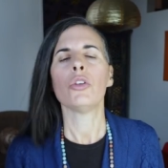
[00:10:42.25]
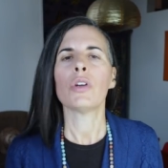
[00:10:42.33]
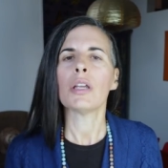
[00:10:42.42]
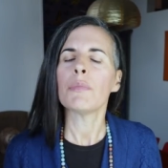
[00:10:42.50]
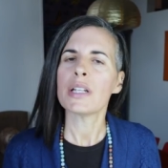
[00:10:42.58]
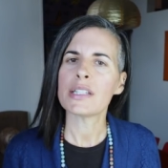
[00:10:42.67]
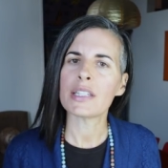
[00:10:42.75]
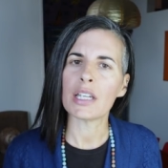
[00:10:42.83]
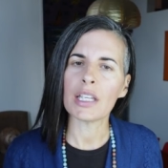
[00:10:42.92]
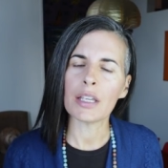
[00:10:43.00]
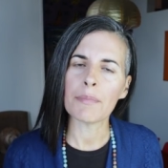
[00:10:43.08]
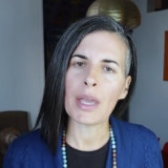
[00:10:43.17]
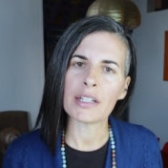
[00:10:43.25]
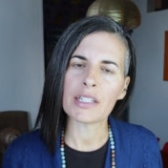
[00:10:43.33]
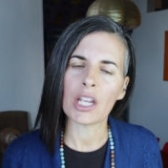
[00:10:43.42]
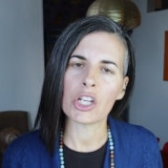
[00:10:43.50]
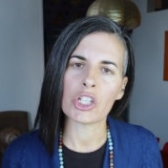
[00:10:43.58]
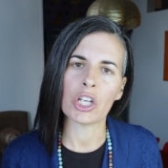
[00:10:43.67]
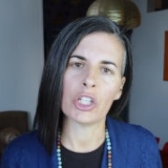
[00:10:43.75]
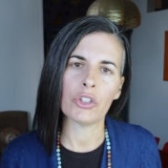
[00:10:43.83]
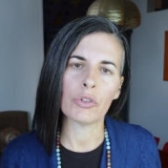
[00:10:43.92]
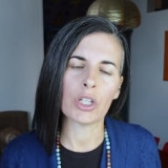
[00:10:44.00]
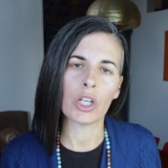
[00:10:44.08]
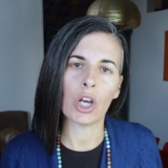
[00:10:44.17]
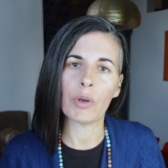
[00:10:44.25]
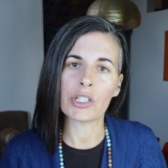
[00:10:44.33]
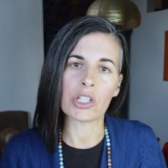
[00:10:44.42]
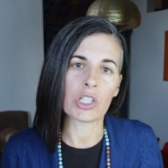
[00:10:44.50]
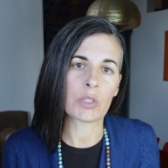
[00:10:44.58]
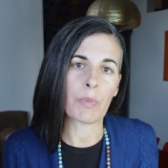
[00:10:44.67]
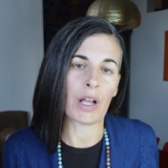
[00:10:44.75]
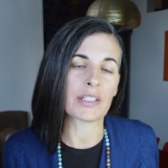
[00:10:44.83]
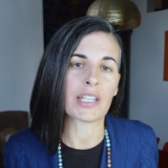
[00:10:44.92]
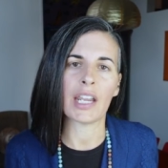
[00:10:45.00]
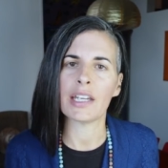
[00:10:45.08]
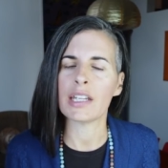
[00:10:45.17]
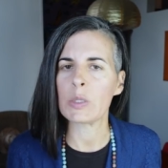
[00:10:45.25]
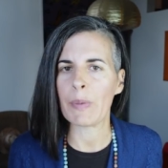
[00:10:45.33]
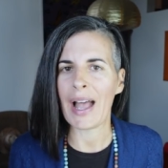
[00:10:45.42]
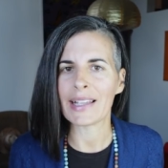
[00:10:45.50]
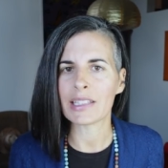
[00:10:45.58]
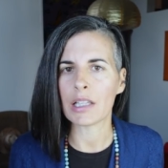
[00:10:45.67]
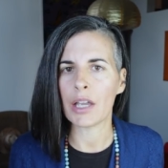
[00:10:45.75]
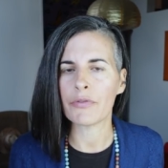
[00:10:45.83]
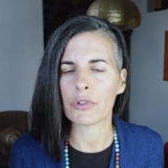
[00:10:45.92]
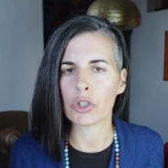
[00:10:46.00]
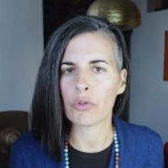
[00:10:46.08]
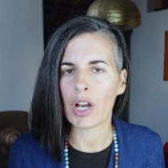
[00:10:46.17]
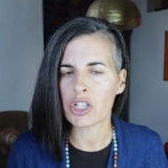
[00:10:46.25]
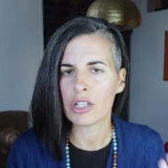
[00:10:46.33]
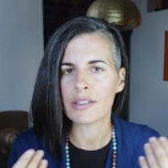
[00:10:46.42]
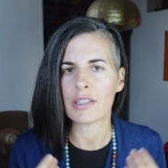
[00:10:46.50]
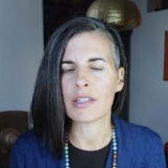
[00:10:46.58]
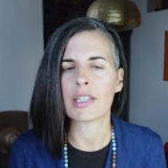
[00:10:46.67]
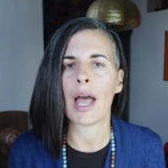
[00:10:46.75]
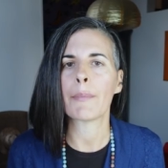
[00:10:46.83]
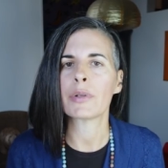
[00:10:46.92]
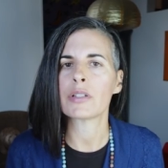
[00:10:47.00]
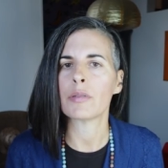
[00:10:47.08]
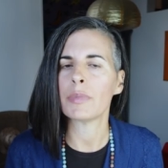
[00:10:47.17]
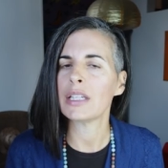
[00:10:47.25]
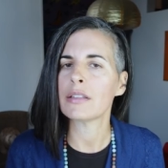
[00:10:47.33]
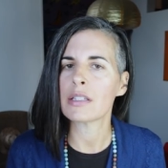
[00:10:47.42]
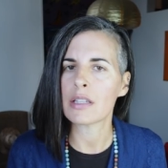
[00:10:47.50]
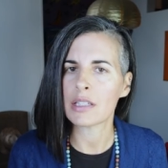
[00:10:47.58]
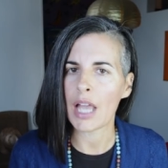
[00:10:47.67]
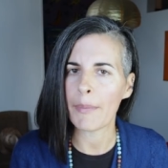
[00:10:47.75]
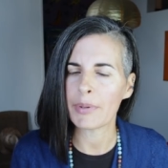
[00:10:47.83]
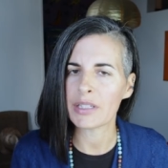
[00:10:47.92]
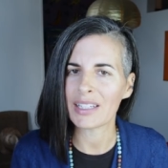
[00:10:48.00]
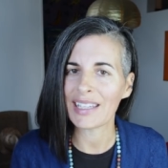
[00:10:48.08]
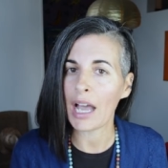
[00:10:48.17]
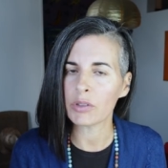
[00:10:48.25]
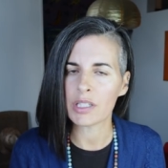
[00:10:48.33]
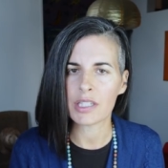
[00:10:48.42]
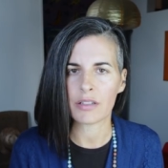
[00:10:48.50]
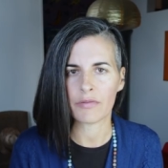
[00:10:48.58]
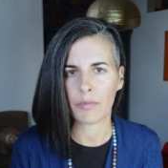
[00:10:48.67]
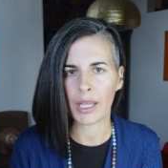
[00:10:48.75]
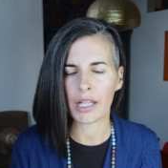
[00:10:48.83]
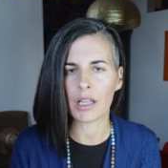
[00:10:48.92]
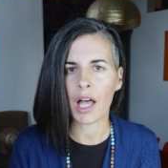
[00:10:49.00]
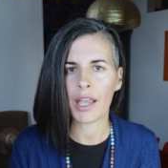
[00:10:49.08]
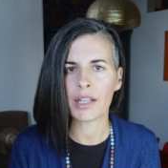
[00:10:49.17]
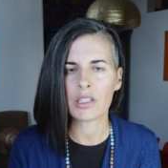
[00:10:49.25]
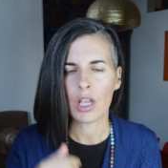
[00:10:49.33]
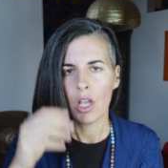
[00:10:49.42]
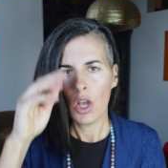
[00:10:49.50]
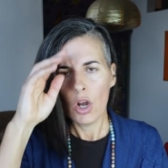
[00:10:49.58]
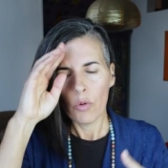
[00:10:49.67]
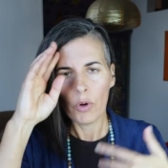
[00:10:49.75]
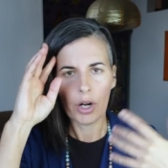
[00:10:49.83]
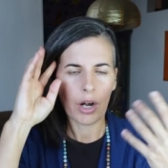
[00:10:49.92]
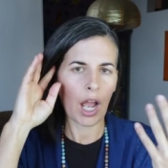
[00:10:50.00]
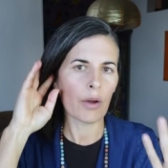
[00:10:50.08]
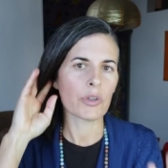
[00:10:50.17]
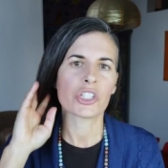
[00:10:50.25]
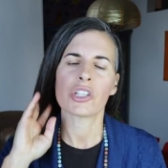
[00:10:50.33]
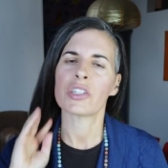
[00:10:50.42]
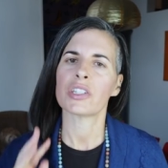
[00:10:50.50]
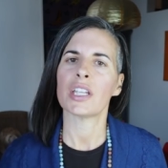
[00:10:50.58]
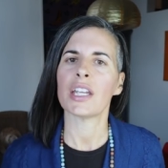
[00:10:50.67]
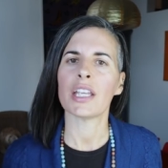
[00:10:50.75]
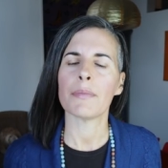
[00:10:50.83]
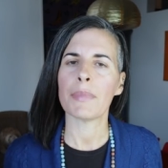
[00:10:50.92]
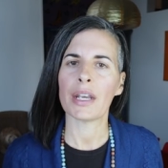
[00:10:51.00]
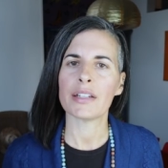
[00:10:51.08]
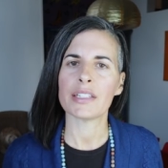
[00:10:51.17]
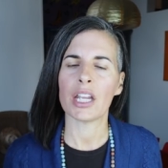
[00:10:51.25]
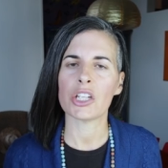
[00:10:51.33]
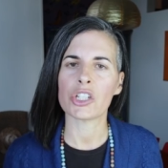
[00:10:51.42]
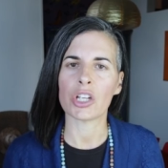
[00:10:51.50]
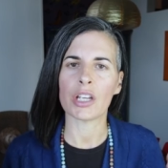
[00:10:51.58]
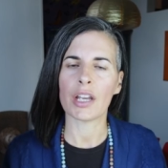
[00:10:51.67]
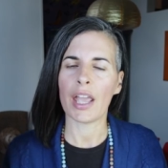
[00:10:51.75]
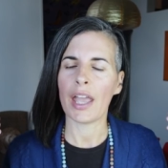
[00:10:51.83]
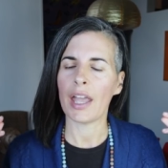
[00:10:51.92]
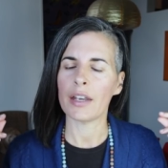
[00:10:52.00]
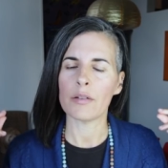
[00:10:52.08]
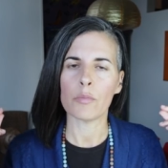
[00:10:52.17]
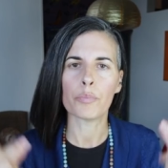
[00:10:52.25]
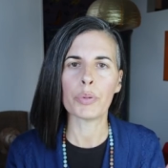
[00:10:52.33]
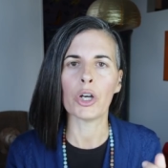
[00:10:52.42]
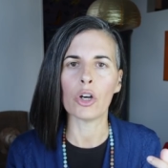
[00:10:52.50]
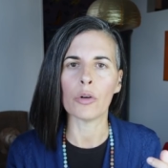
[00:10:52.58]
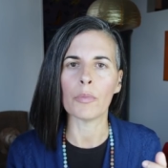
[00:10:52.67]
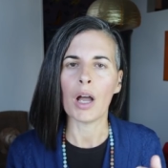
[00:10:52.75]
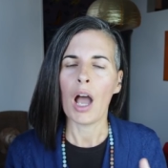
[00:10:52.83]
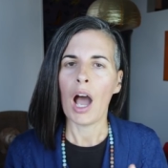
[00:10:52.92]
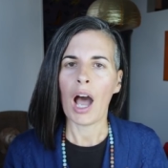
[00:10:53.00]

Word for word: You can be sitting in meditation and you can go into spontaneous past life regressions. This happened to me and this has happened to countless of my clients where I was just sitting in meditation and boom,